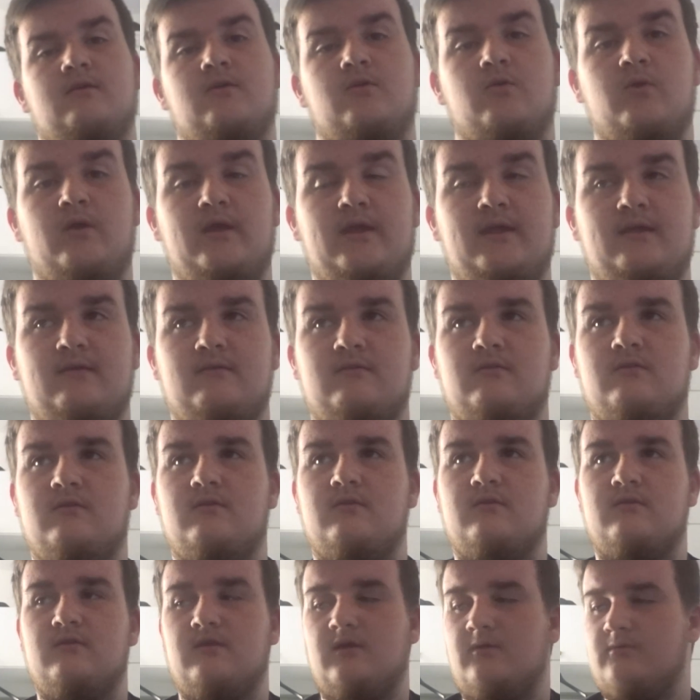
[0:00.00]
quite,
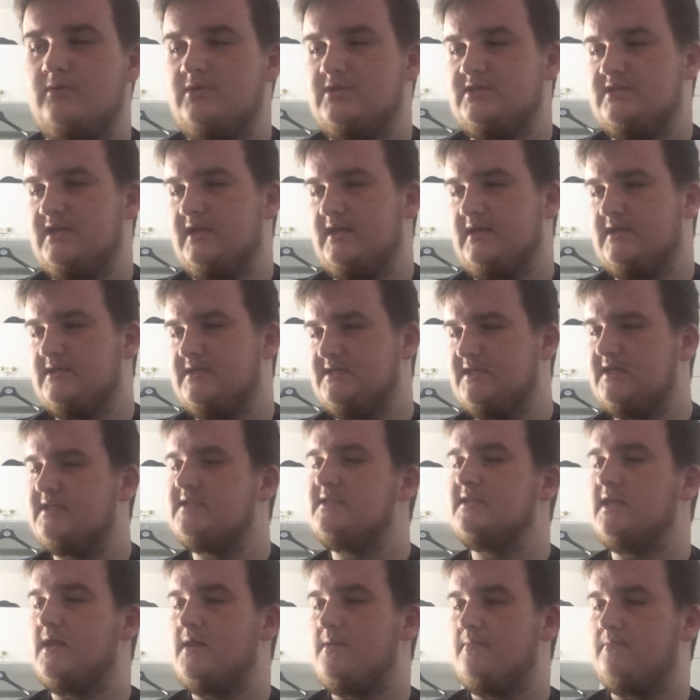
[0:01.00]
I wouldn't say
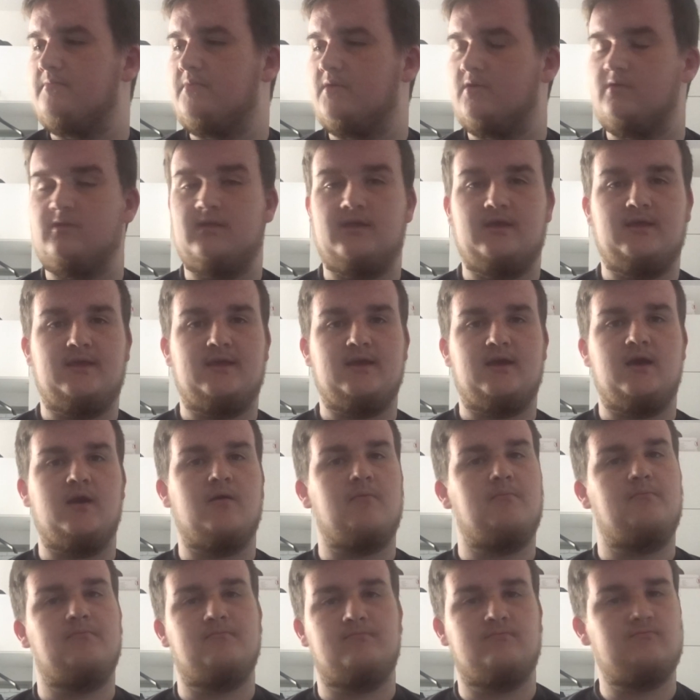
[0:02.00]
consistent, but like
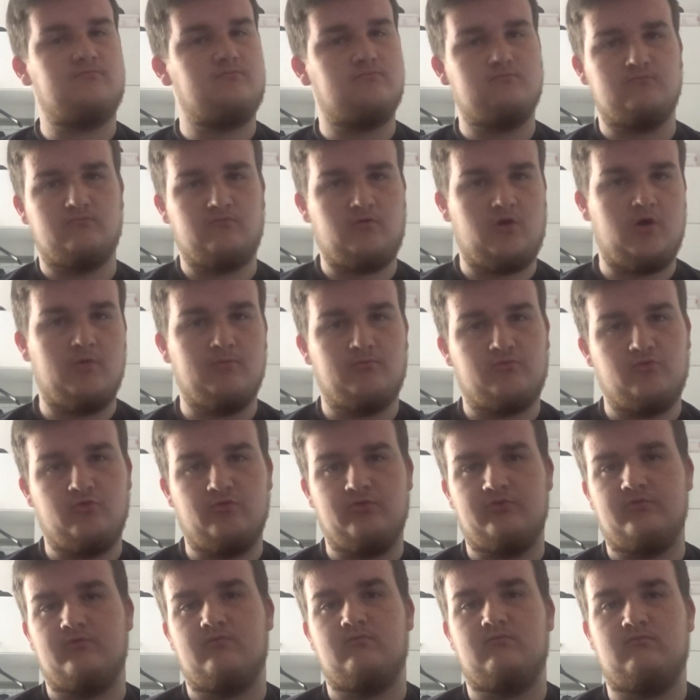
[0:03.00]
I'm
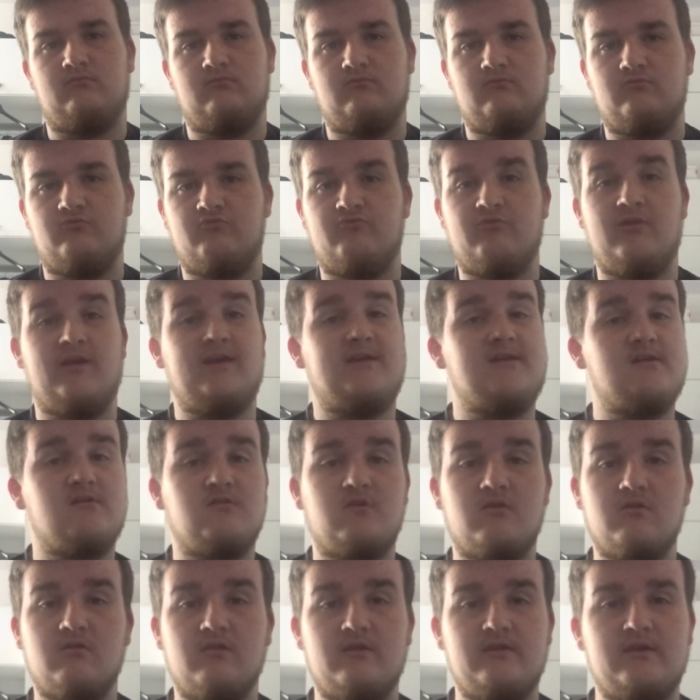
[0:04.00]
uploading
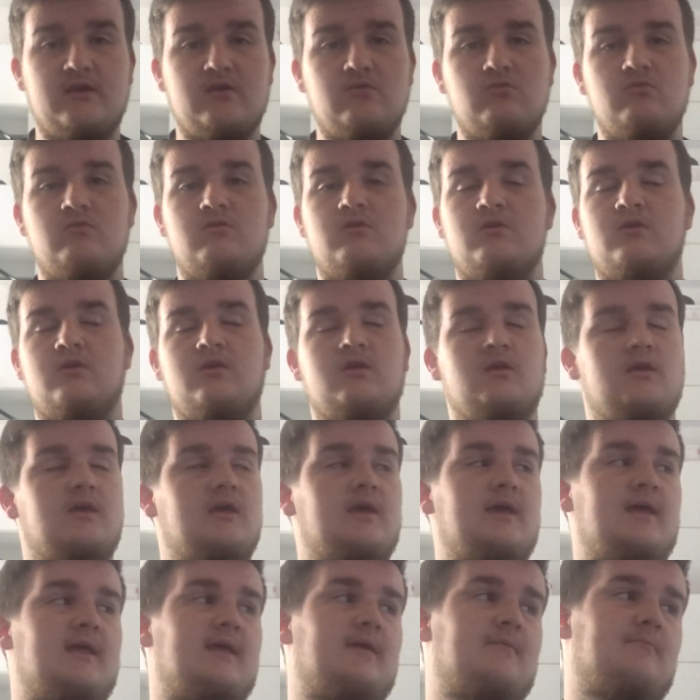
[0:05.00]
regularly now.
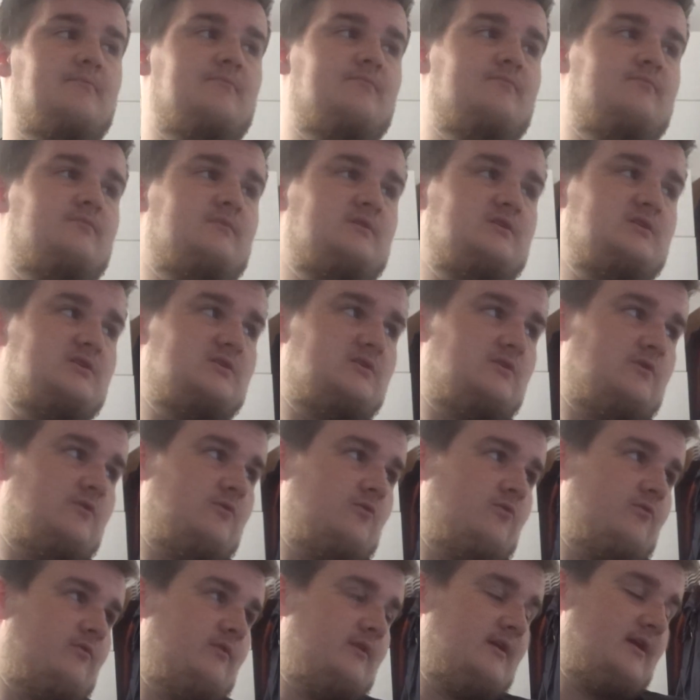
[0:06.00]

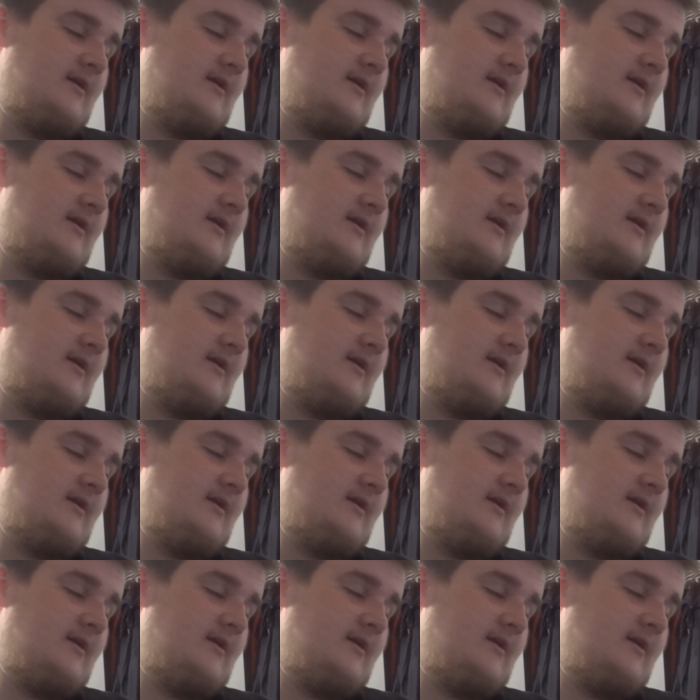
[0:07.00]
So